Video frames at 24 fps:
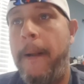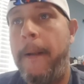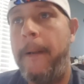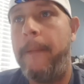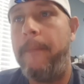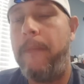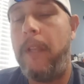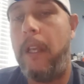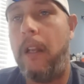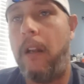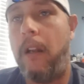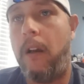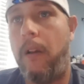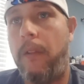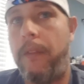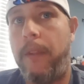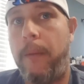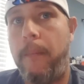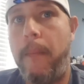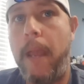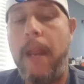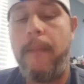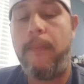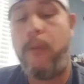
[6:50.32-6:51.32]
you know, the
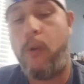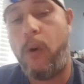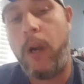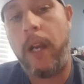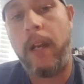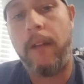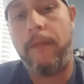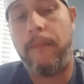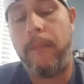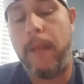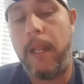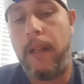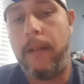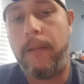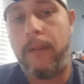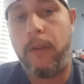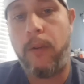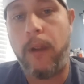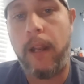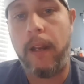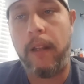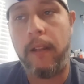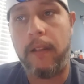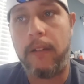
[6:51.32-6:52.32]
main point of me
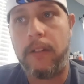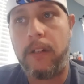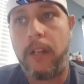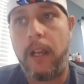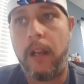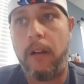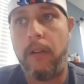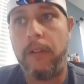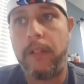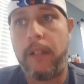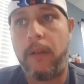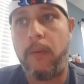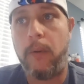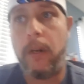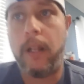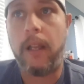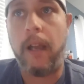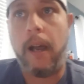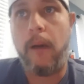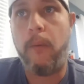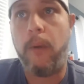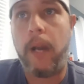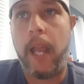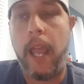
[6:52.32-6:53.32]
creating this channel is I
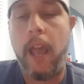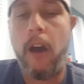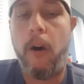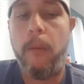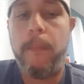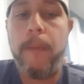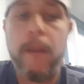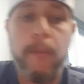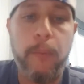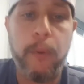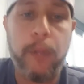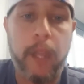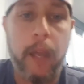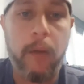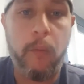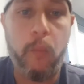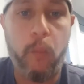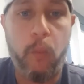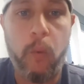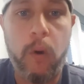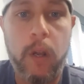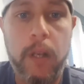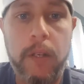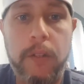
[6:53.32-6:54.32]
want to help people that
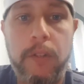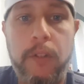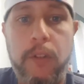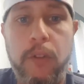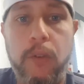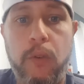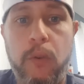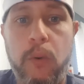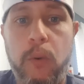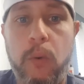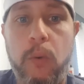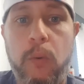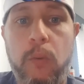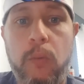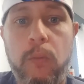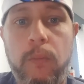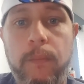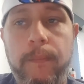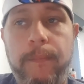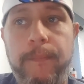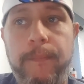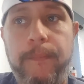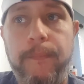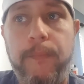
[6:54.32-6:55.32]
want to
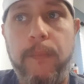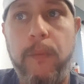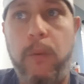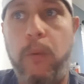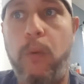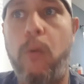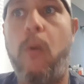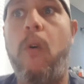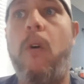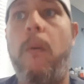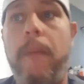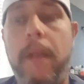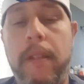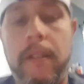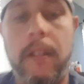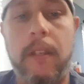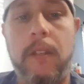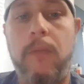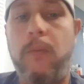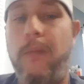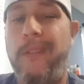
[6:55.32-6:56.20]
grow a business.